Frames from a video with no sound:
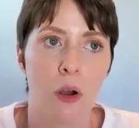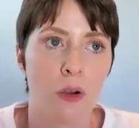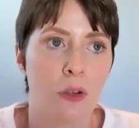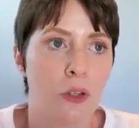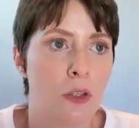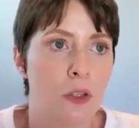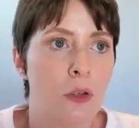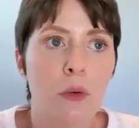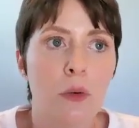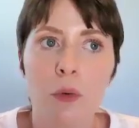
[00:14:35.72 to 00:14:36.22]
are
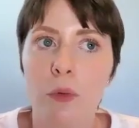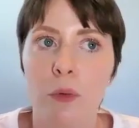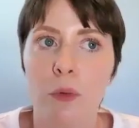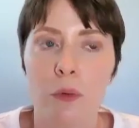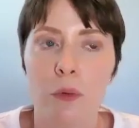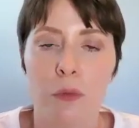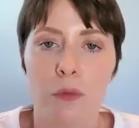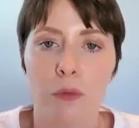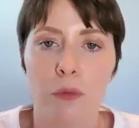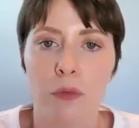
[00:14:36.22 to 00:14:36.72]

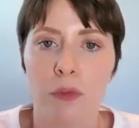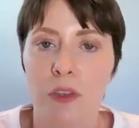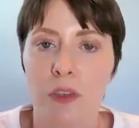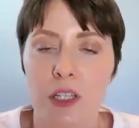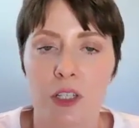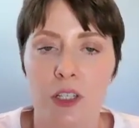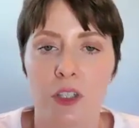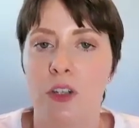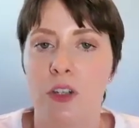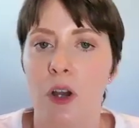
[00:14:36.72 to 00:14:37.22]
you
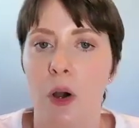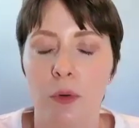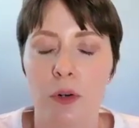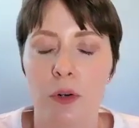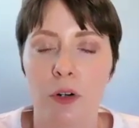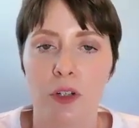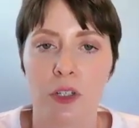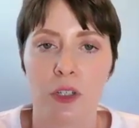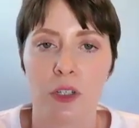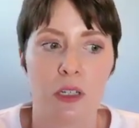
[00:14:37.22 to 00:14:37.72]
this
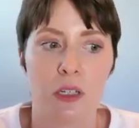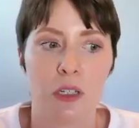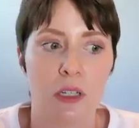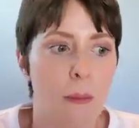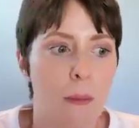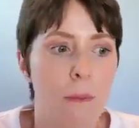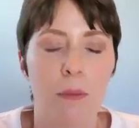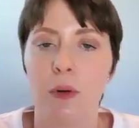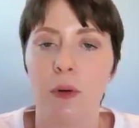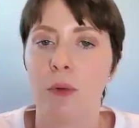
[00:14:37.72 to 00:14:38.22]
donor's
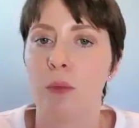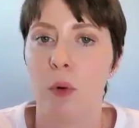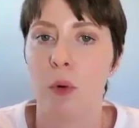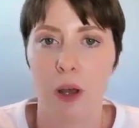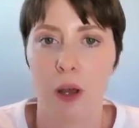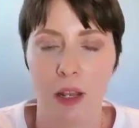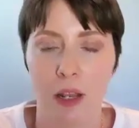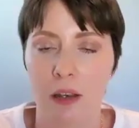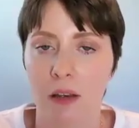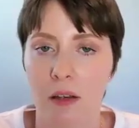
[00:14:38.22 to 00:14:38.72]
number
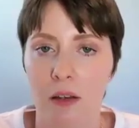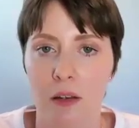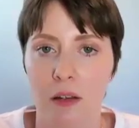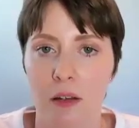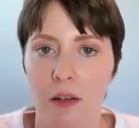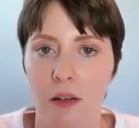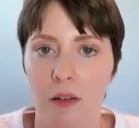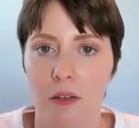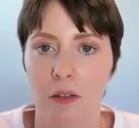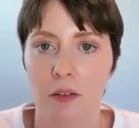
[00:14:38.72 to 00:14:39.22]
1
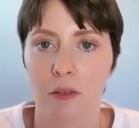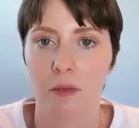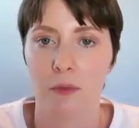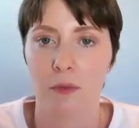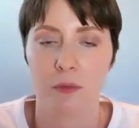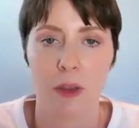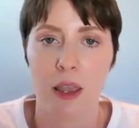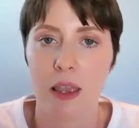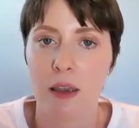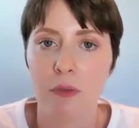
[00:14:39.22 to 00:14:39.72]

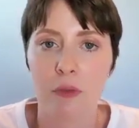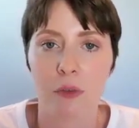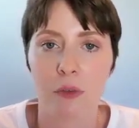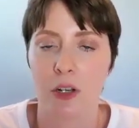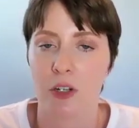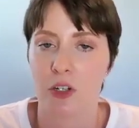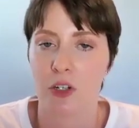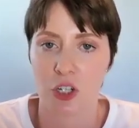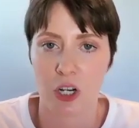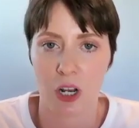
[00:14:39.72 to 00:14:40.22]

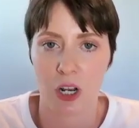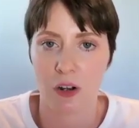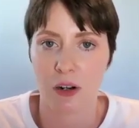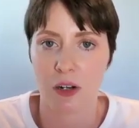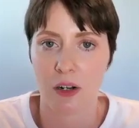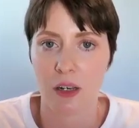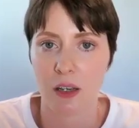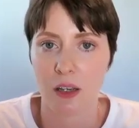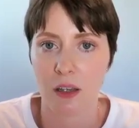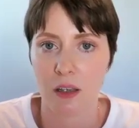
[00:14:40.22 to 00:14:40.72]
favorite
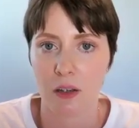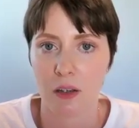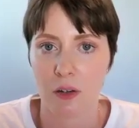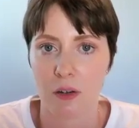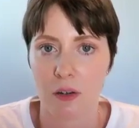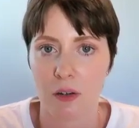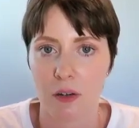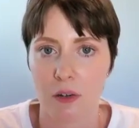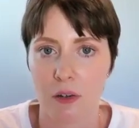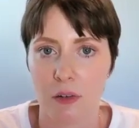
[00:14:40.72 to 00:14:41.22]
charity?
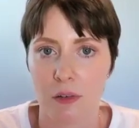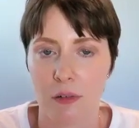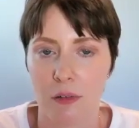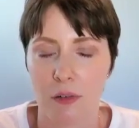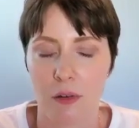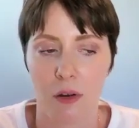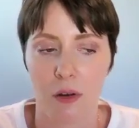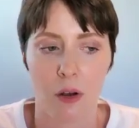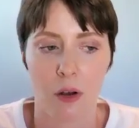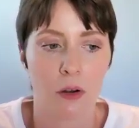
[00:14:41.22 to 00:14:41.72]

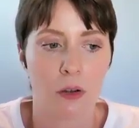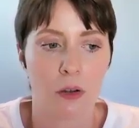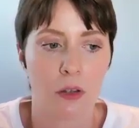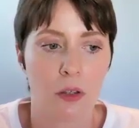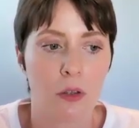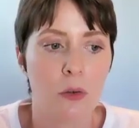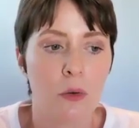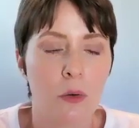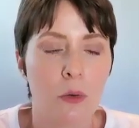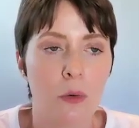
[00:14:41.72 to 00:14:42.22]
Are
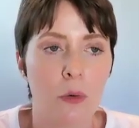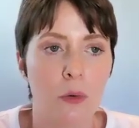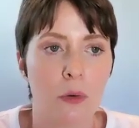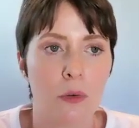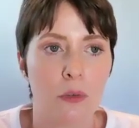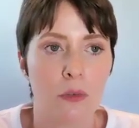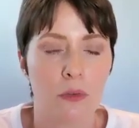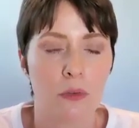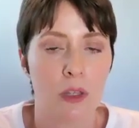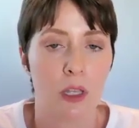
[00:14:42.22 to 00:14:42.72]

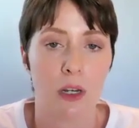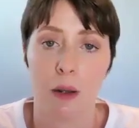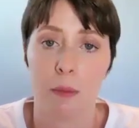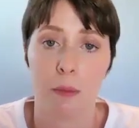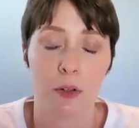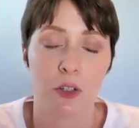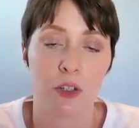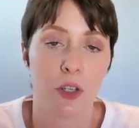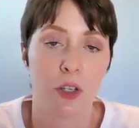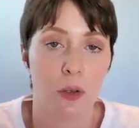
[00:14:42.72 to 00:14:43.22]
you the
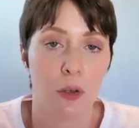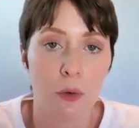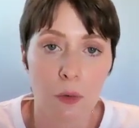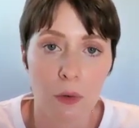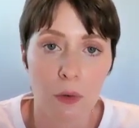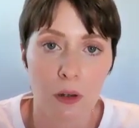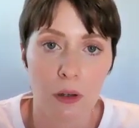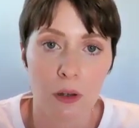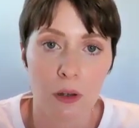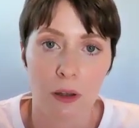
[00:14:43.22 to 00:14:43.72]
number 2?
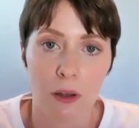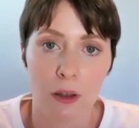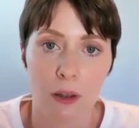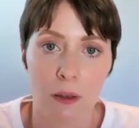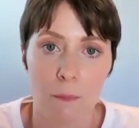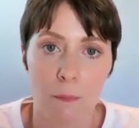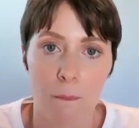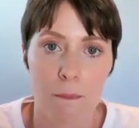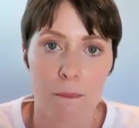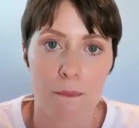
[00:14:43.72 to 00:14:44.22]

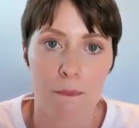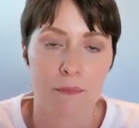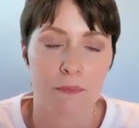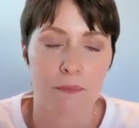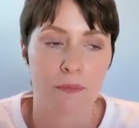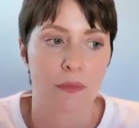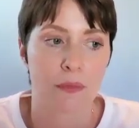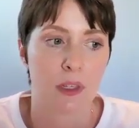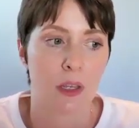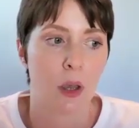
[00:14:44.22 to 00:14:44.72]

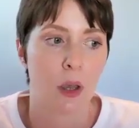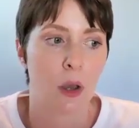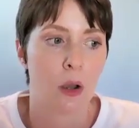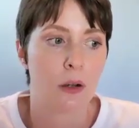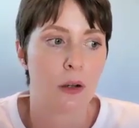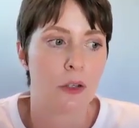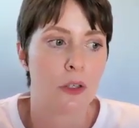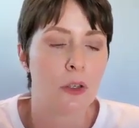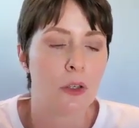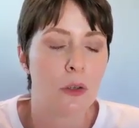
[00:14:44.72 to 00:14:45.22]

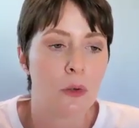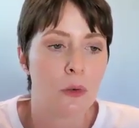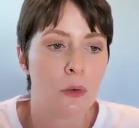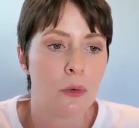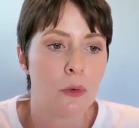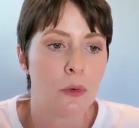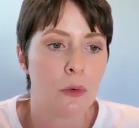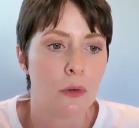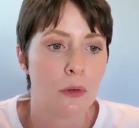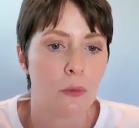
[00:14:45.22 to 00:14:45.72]
Are
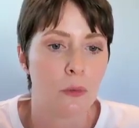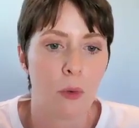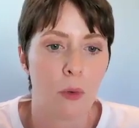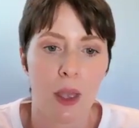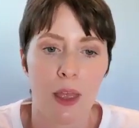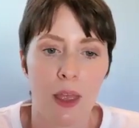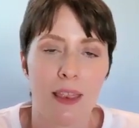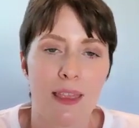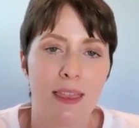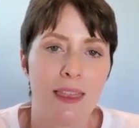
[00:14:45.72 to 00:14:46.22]
you
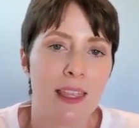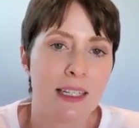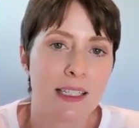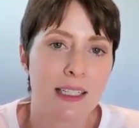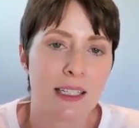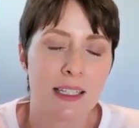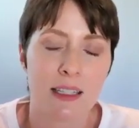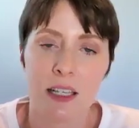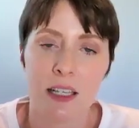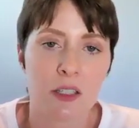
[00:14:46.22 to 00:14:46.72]

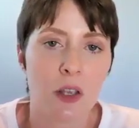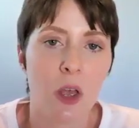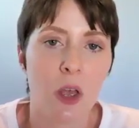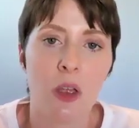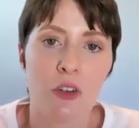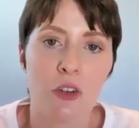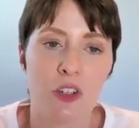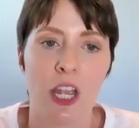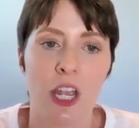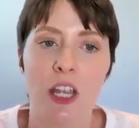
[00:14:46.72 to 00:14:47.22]
this
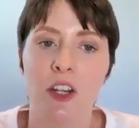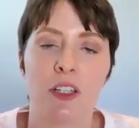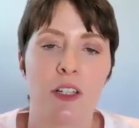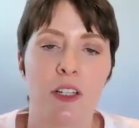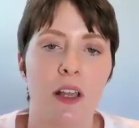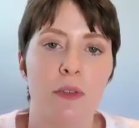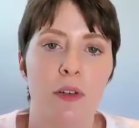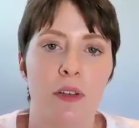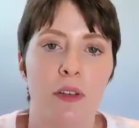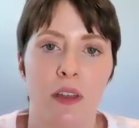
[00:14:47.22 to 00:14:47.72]
all changes
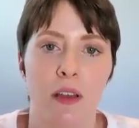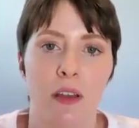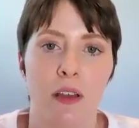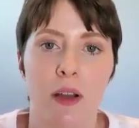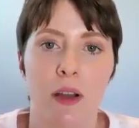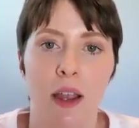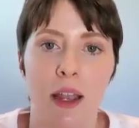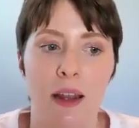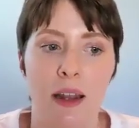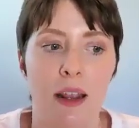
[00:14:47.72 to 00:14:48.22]
everything,
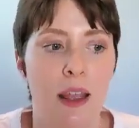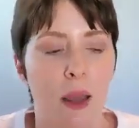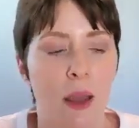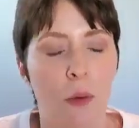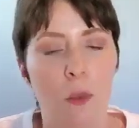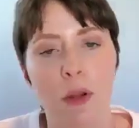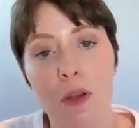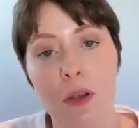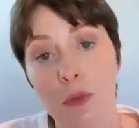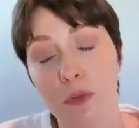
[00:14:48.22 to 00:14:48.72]
right?
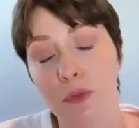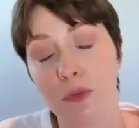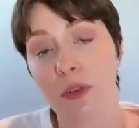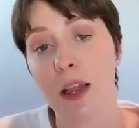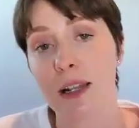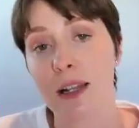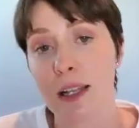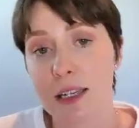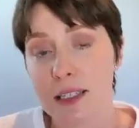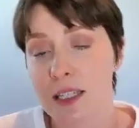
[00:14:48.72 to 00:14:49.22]
And when you
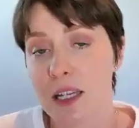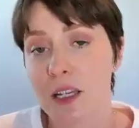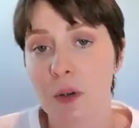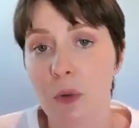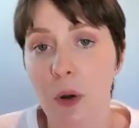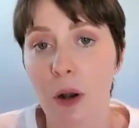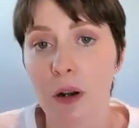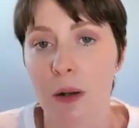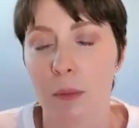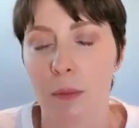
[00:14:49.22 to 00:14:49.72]
let's say
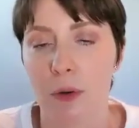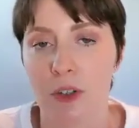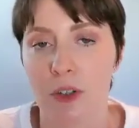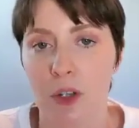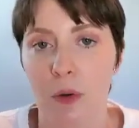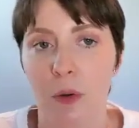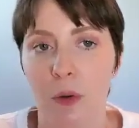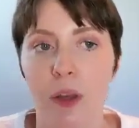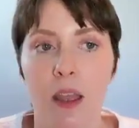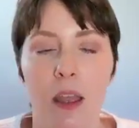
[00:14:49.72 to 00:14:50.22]
you are number
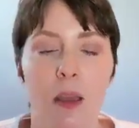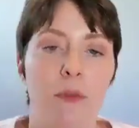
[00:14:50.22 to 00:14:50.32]
2,